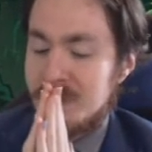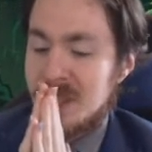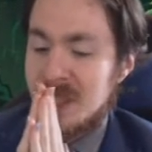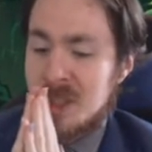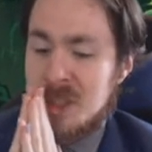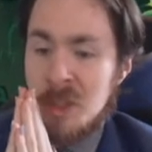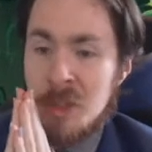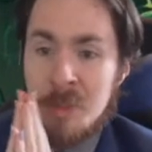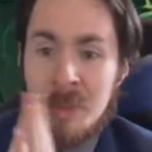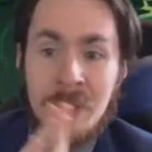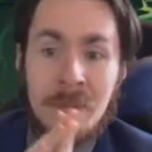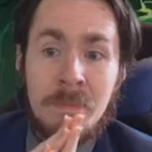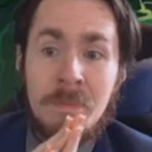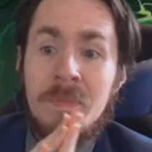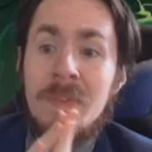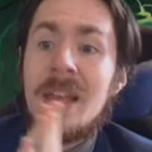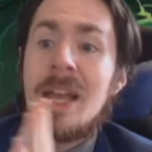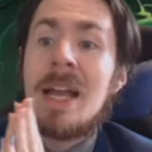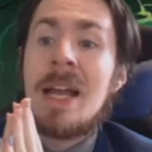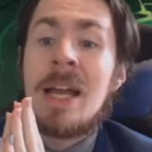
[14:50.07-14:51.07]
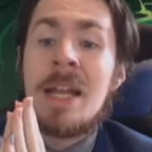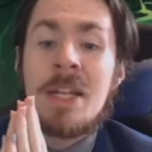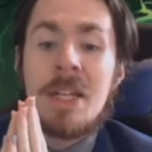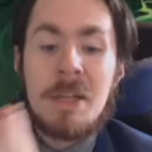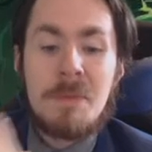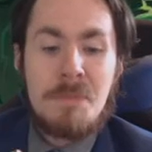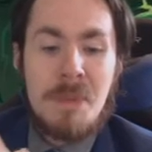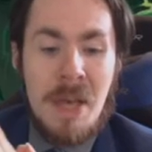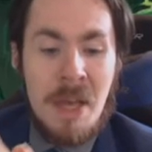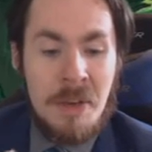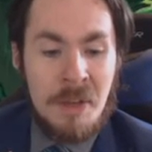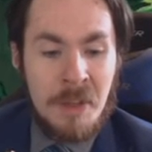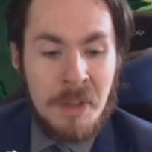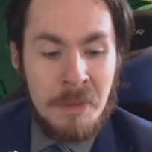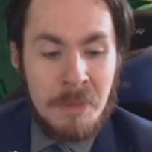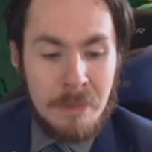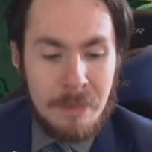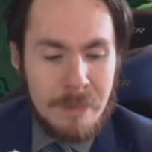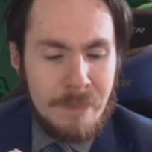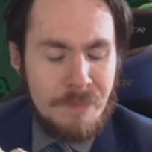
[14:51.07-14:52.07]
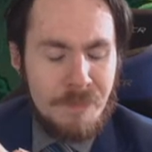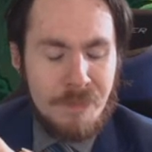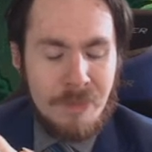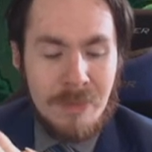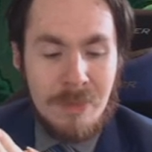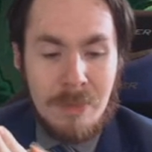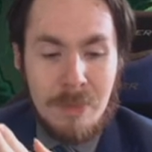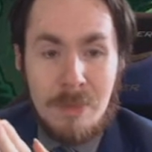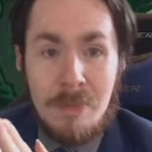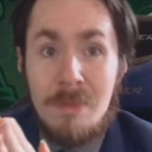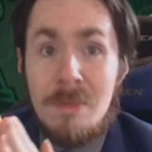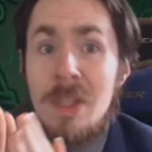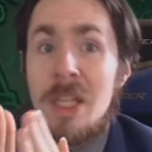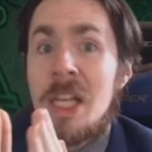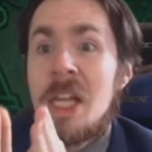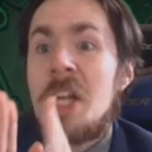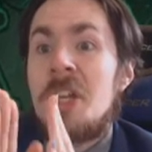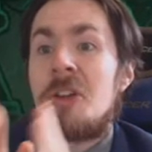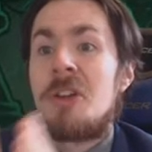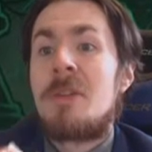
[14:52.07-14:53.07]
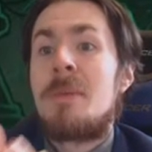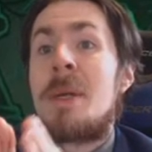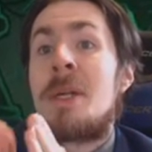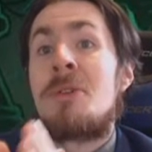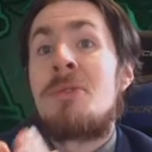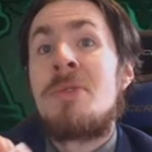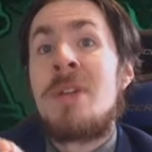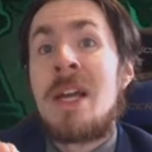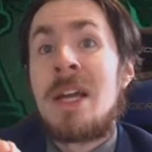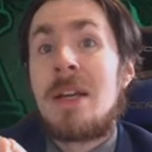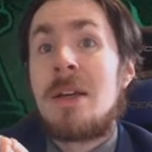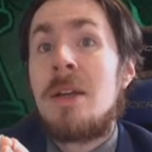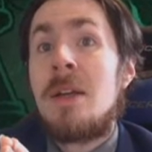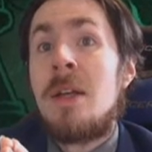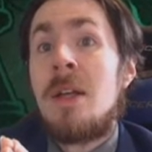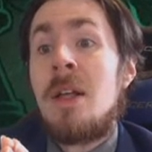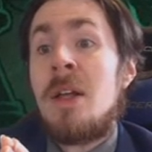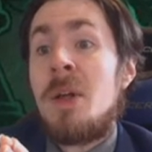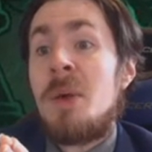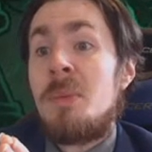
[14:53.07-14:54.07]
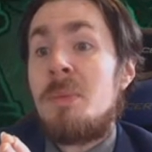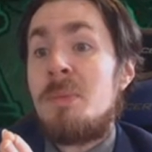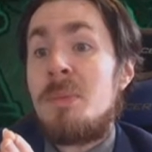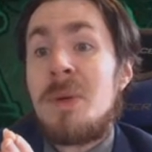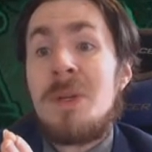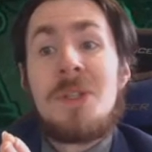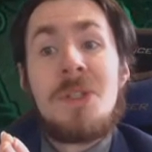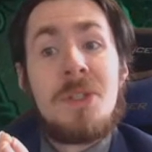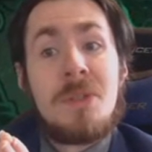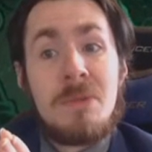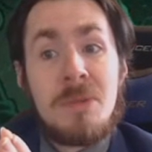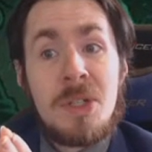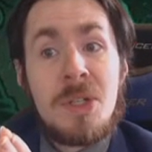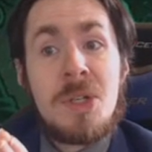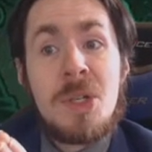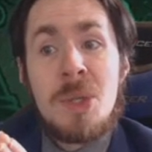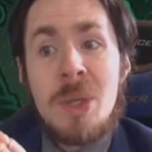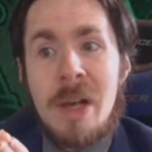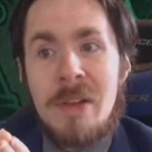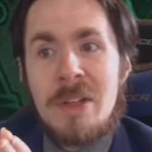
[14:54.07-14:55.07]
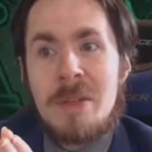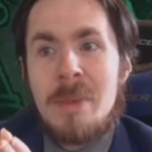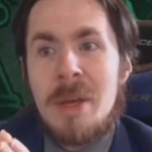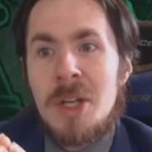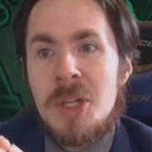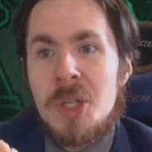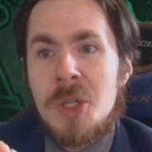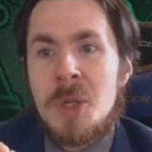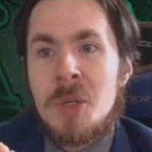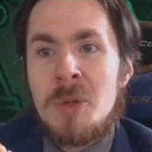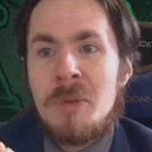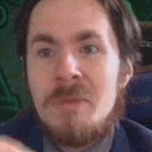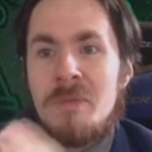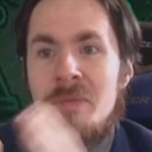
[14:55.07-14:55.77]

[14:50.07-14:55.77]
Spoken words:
excuse me, and a companion in your commander deck. But you do have to make sure